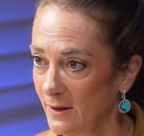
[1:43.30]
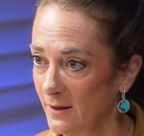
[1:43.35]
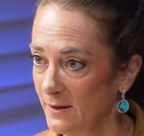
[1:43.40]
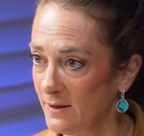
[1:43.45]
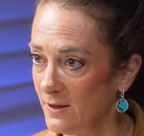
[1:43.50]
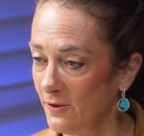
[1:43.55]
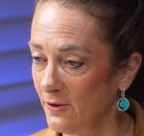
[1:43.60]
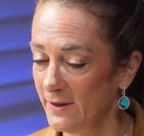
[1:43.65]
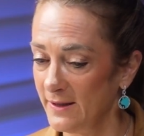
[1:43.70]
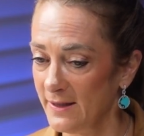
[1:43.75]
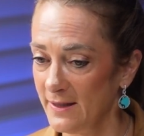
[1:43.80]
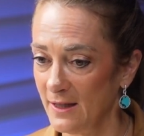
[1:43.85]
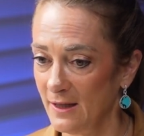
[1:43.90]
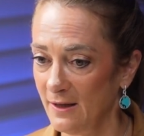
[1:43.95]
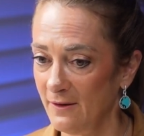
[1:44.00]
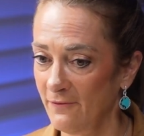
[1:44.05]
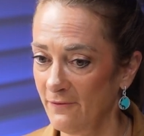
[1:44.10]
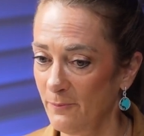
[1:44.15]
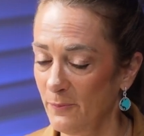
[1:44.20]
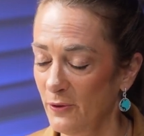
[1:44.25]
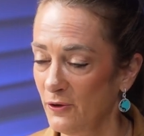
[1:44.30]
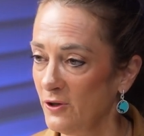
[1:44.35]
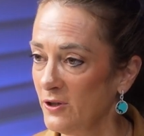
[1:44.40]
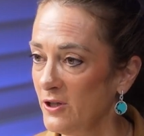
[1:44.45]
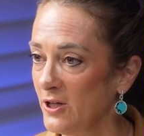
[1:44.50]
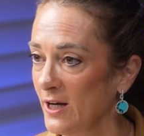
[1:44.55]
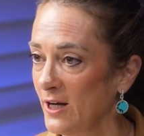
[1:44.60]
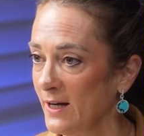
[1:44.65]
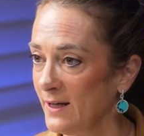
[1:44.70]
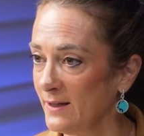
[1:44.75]
So instead of
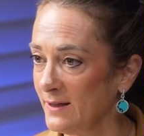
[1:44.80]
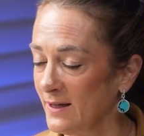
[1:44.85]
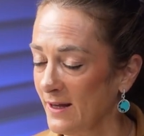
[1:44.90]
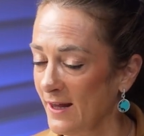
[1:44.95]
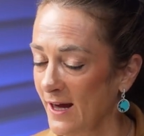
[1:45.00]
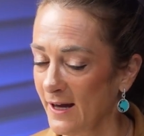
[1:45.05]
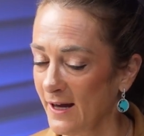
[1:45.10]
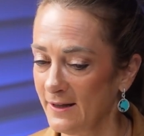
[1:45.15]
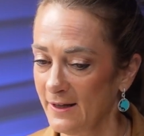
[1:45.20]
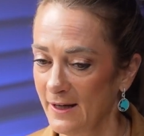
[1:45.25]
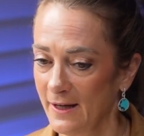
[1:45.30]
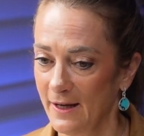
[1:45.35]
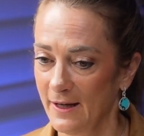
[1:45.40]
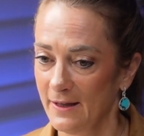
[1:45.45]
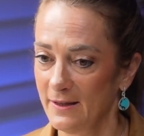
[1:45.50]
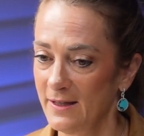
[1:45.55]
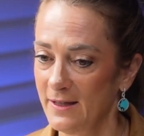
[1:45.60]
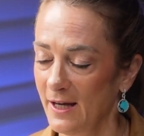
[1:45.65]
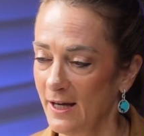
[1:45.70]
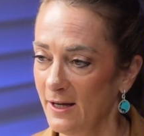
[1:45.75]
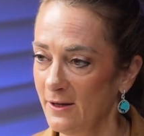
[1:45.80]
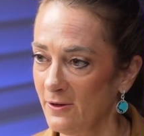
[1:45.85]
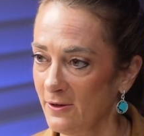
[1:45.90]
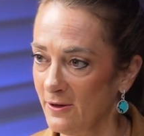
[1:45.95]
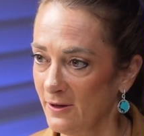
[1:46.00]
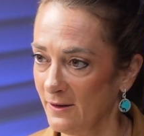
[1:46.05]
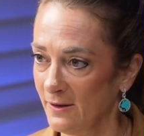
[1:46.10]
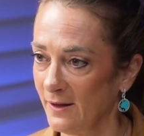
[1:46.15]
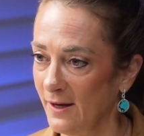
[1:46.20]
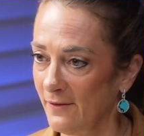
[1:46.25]
pushing it to that ten
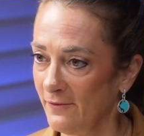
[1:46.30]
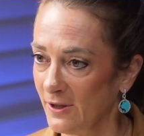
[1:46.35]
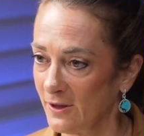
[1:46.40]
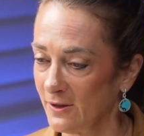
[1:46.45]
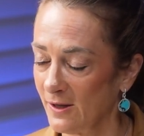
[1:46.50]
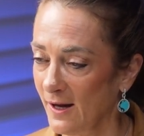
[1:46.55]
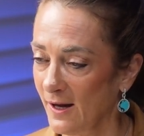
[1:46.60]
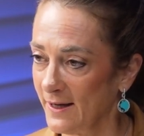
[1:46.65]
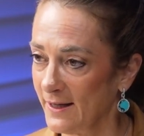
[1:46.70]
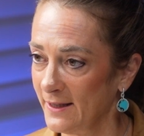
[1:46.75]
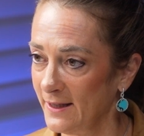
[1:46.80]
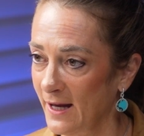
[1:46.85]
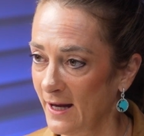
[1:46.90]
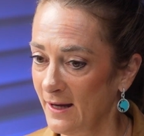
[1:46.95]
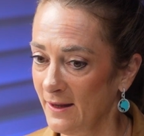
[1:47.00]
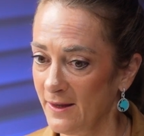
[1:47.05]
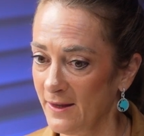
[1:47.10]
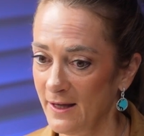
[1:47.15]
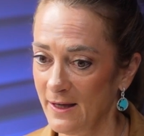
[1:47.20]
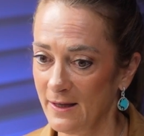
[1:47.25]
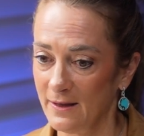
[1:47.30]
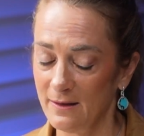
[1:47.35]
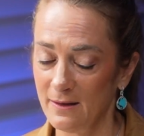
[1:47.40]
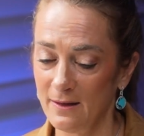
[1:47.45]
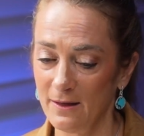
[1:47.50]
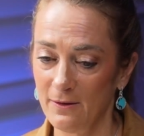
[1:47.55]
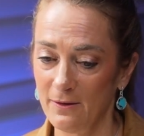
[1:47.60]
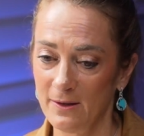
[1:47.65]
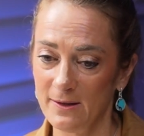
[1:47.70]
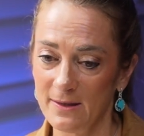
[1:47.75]
or eleven o'clock at night thing,
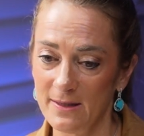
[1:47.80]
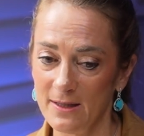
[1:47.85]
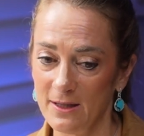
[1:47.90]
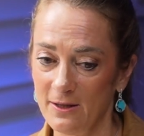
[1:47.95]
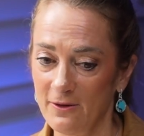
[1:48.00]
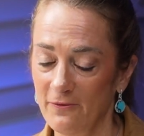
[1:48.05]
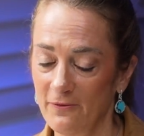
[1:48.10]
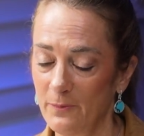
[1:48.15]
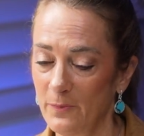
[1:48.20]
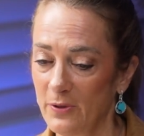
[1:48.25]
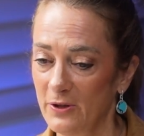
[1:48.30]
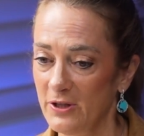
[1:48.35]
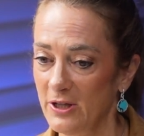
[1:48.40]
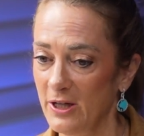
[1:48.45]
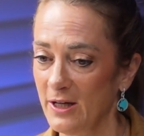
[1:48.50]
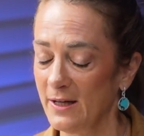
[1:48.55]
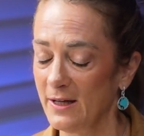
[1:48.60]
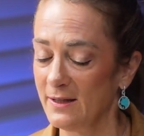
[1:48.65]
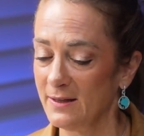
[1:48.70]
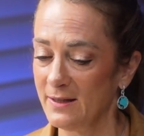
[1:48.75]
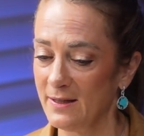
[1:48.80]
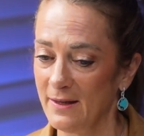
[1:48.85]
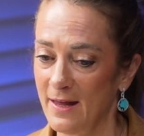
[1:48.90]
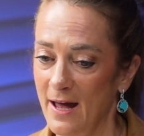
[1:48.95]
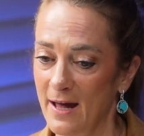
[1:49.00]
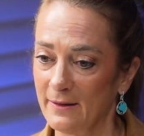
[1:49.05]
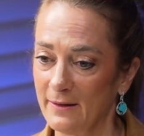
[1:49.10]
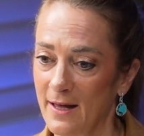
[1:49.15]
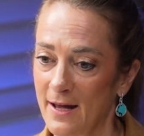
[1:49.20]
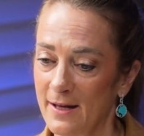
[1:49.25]
instead of pushing it to
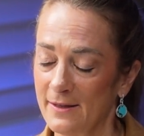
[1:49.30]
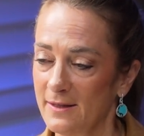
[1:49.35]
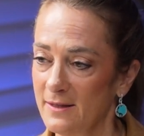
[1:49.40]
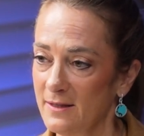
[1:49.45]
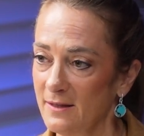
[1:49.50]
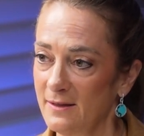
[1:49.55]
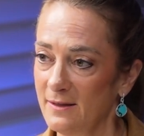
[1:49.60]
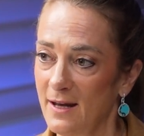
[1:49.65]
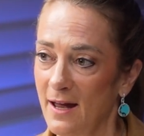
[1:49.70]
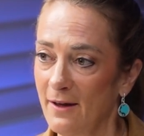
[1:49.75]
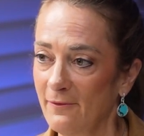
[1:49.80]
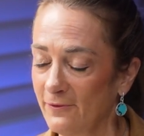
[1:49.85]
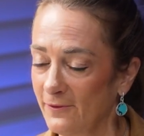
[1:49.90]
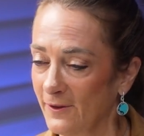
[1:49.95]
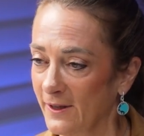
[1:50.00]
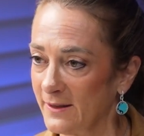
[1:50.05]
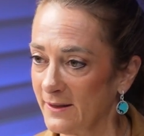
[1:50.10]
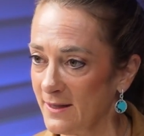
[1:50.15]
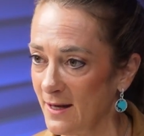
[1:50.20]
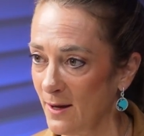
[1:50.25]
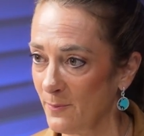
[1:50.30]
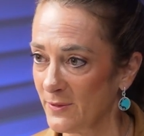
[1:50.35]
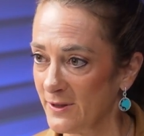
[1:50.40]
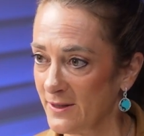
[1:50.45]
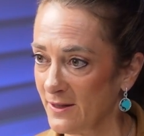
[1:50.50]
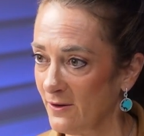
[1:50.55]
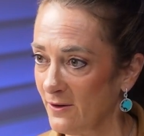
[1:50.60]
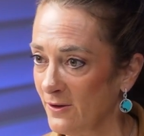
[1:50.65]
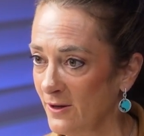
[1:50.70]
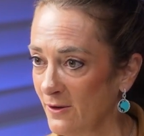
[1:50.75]
that last Netflix
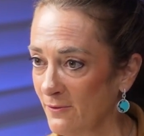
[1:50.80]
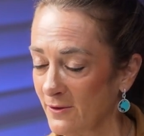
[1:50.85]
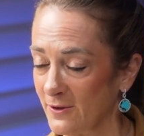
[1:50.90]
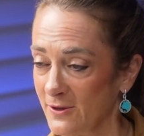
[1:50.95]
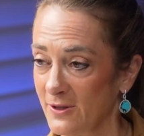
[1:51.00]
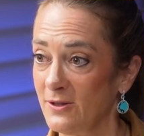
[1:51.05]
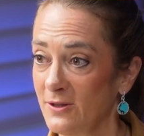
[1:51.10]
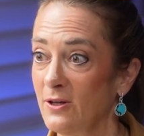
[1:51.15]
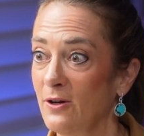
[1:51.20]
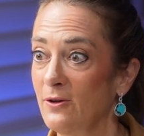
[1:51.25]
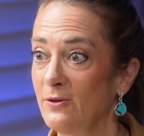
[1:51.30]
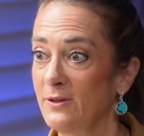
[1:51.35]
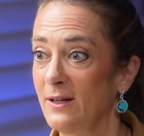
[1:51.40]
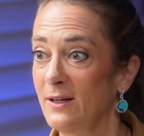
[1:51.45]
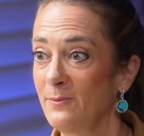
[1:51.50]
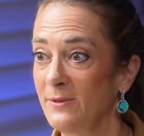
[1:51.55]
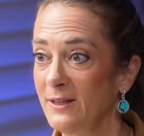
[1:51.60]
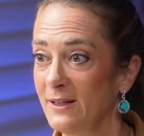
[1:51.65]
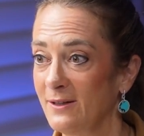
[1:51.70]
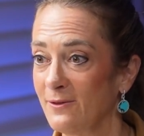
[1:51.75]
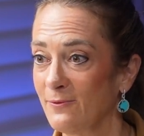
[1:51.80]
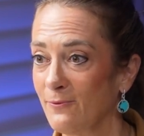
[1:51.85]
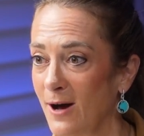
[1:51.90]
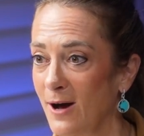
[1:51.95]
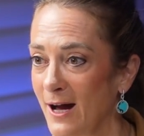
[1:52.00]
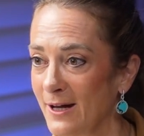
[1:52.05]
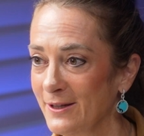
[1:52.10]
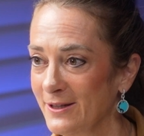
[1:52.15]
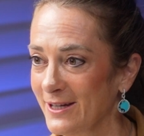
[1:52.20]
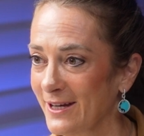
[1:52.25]
episode that we're so tempted to
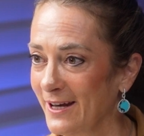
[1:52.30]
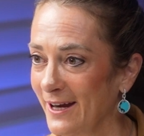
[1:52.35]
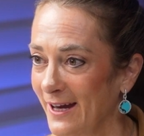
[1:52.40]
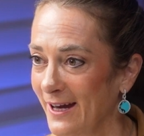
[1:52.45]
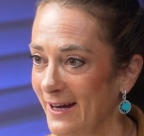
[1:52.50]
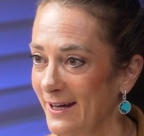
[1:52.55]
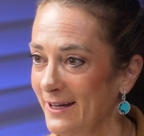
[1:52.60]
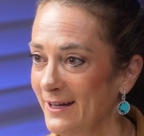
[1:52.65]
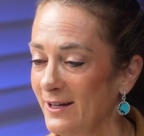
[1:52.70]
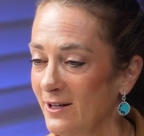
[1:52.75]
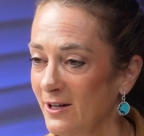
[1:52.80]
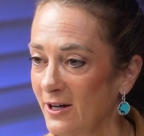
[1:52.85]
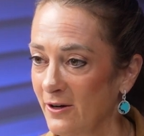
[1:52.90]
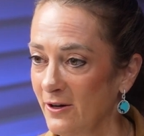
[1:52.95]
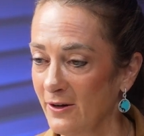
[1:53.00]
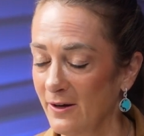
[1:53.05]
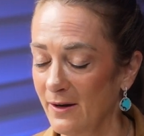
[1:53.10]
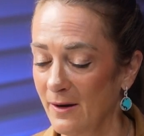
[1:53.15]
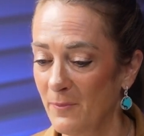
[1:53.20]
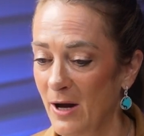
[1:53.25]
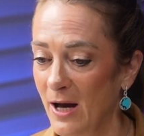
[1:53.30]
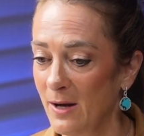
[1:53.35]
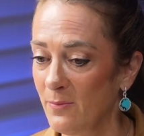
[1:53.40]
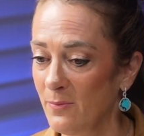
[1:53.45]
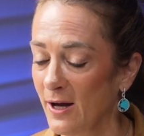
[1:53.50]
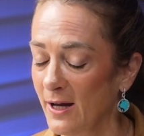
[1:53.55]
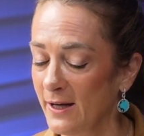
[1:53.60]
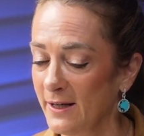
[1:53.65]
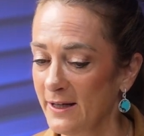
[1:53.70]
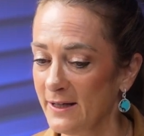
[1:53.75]
watch, you know, my
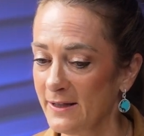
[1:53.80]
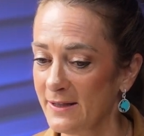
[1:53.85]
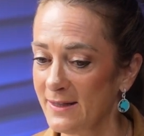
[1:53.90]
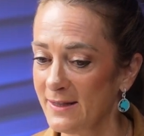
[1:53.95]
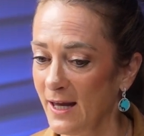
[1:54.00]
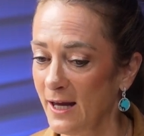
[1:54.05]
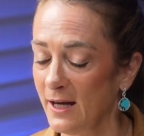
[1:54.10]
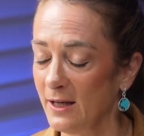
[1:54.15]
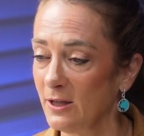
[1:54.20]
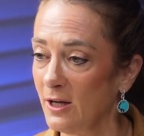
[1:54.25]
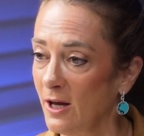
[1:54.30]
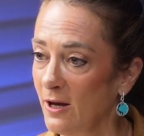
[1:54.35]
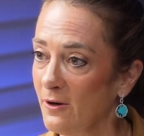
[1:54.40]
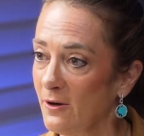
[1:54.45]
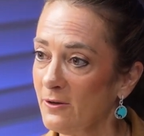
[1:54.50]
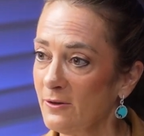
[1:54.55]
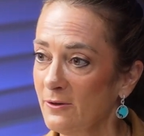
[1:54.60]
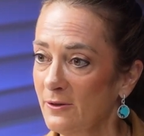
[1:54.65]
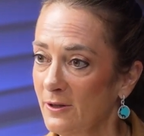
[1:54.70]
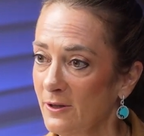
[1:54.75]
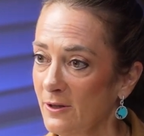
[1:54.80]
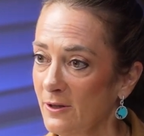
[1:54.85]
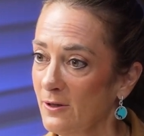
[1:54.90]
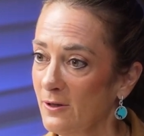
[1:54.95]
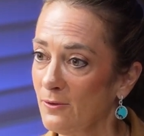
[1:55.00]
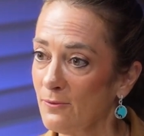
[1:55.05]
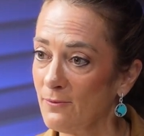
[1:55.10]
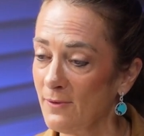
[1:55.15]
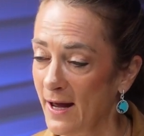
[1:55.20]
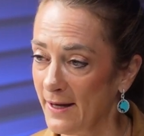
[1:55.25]
body is saying, no,
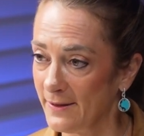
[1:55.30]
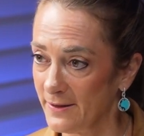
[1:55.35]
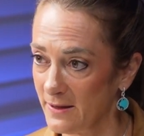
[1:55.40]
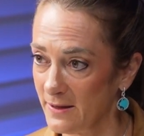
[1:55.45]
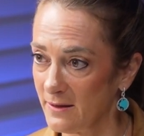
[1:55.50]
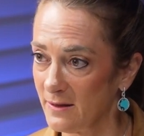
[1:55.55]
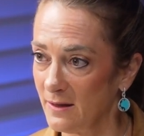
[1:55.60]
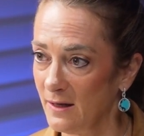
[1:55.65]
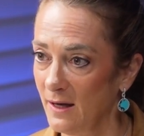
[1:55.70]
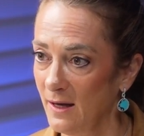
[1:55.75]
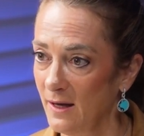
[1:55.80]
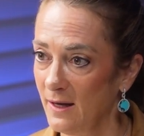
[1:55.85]
rest.